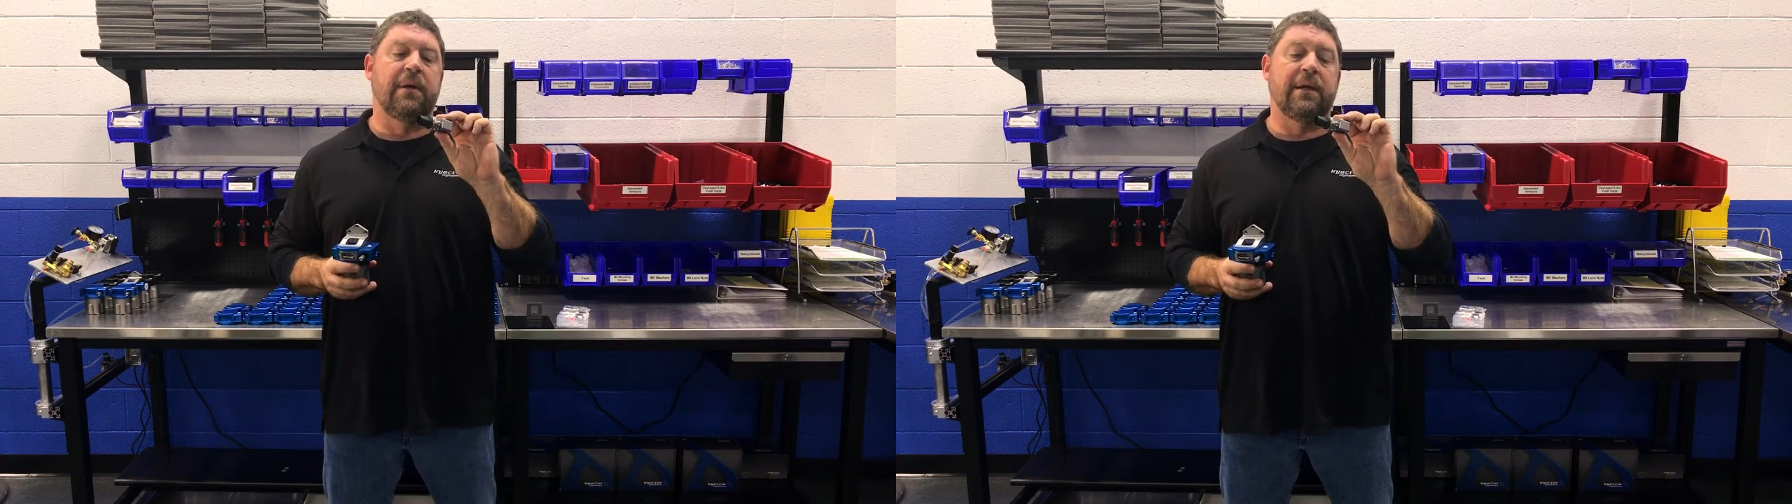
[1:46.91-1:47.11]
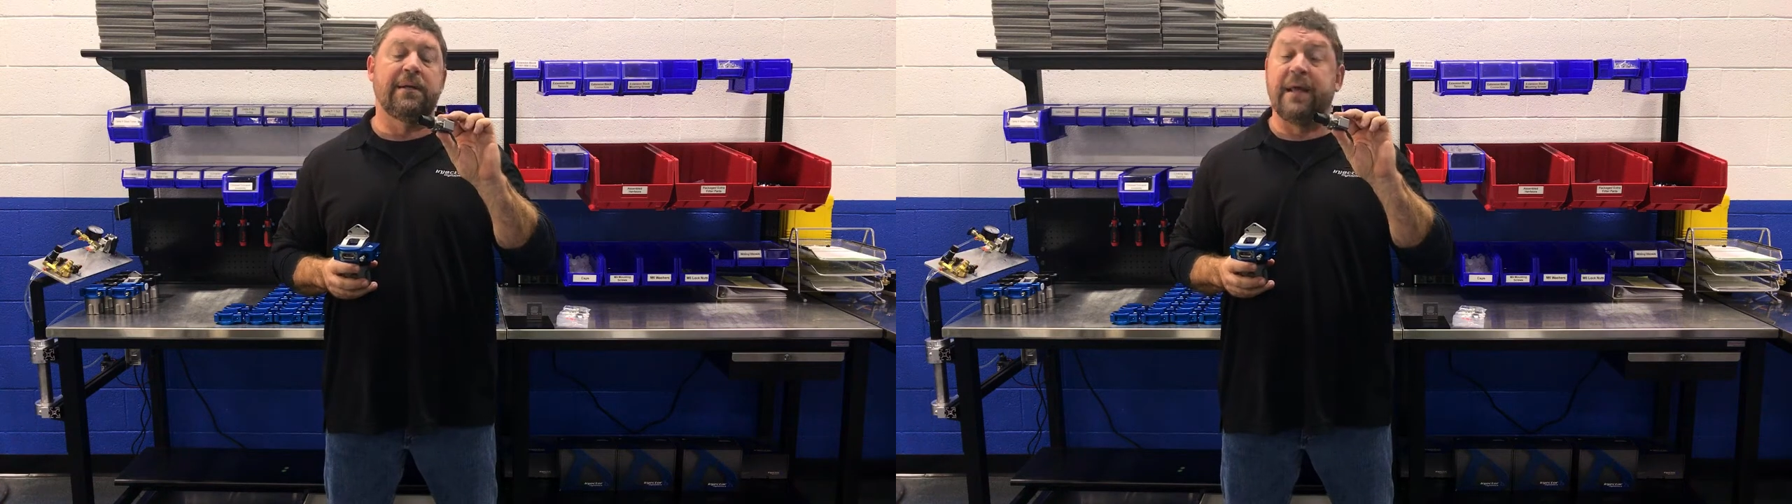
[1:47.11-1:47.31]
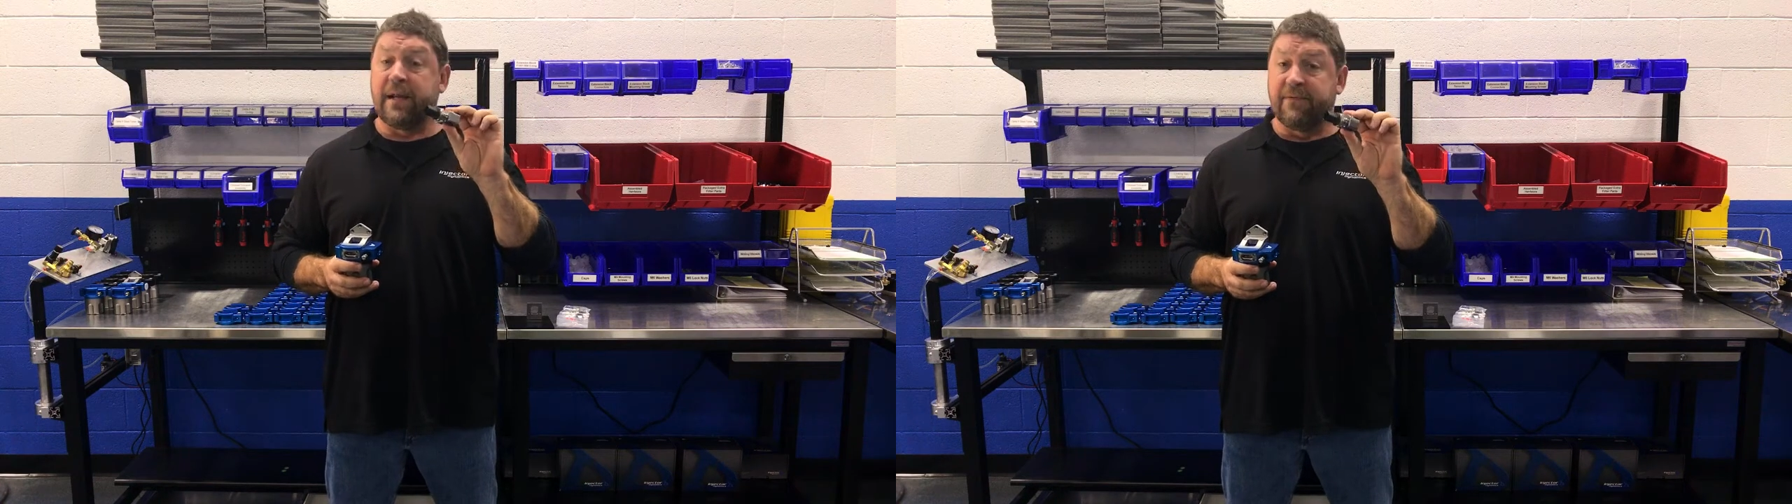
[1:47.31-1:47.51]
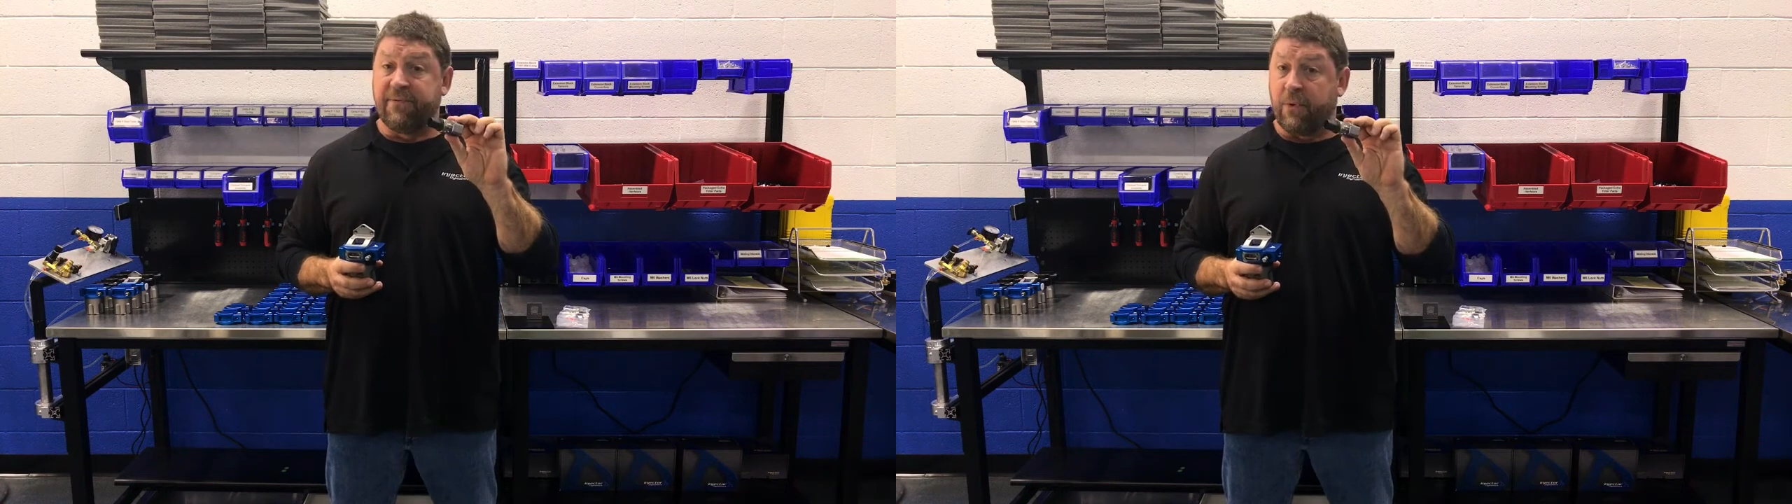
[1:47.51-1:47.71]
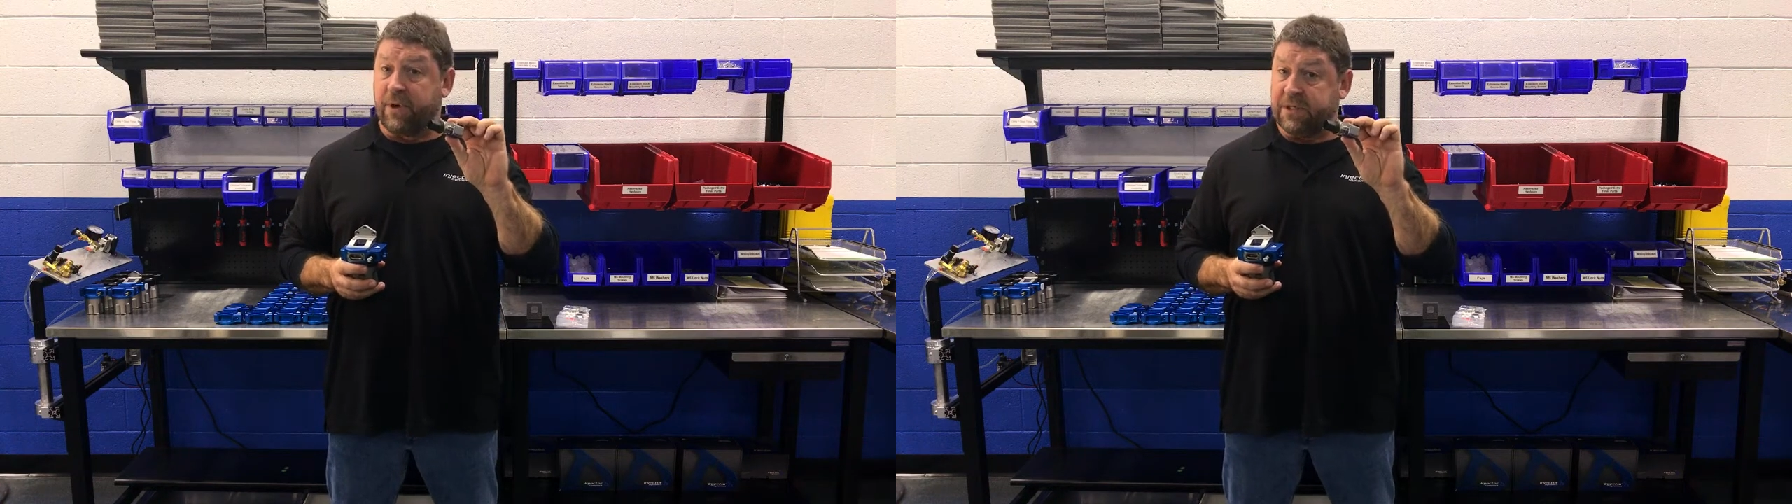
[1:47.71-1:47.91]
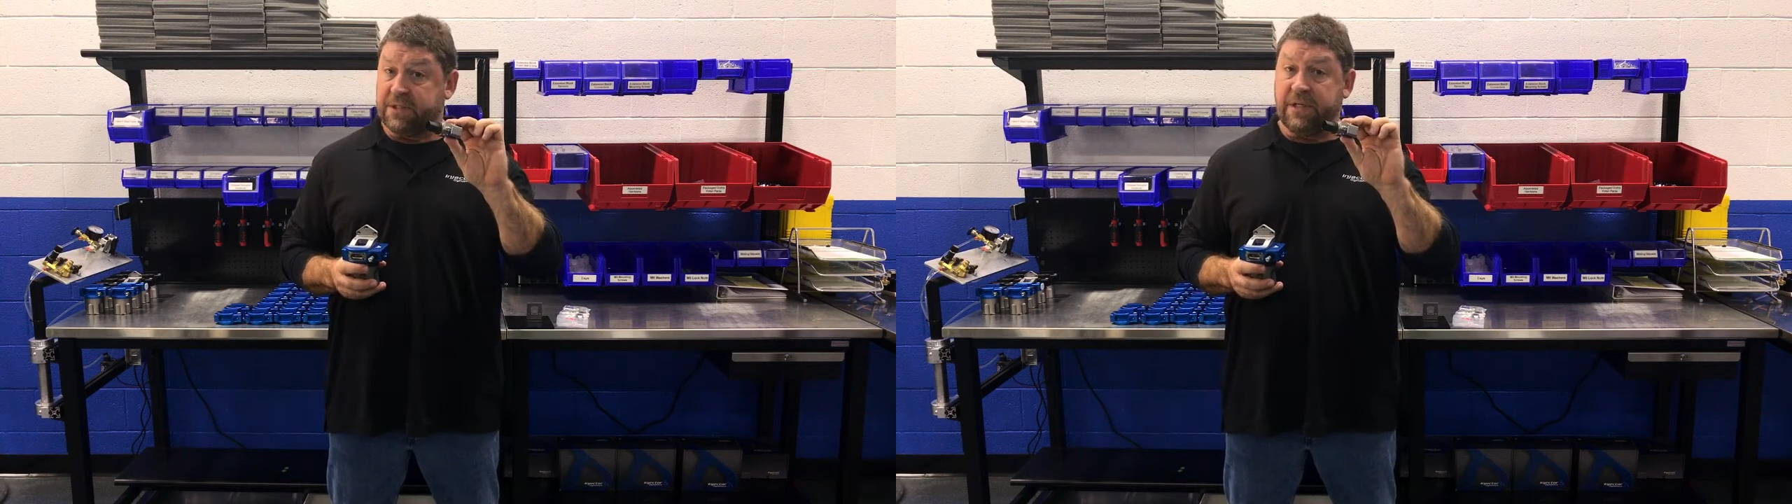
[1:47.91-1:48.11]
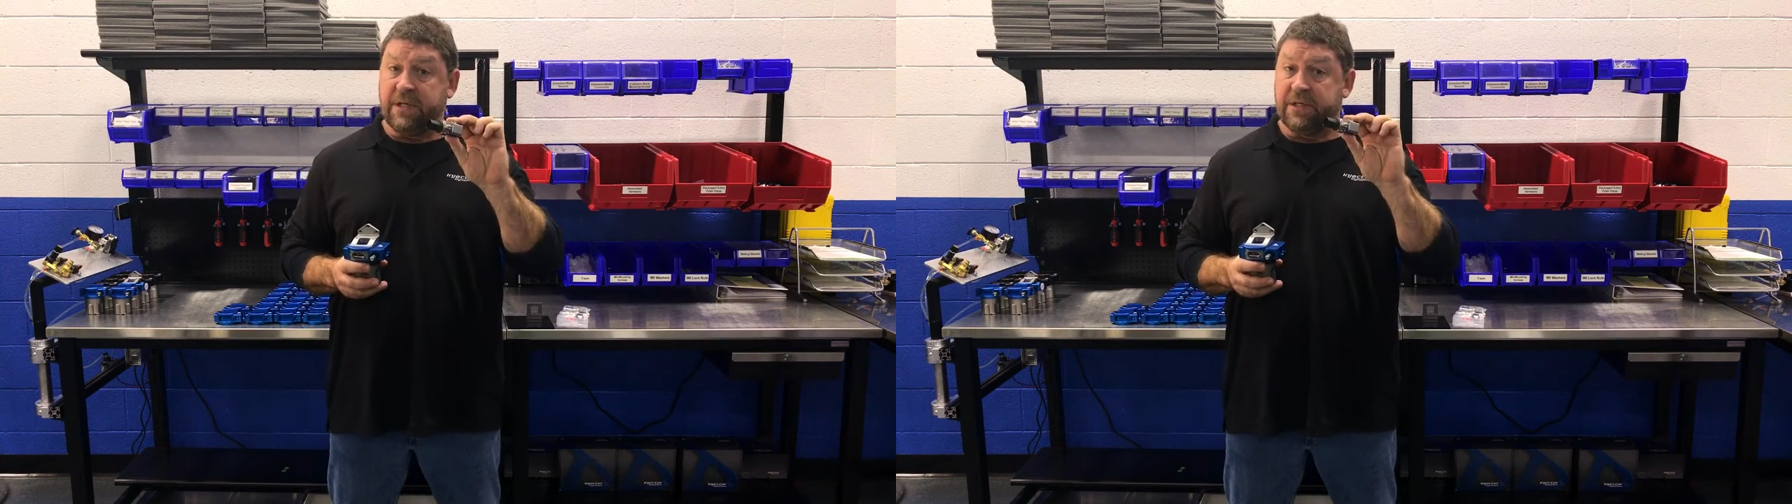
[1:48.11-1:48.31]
-40°C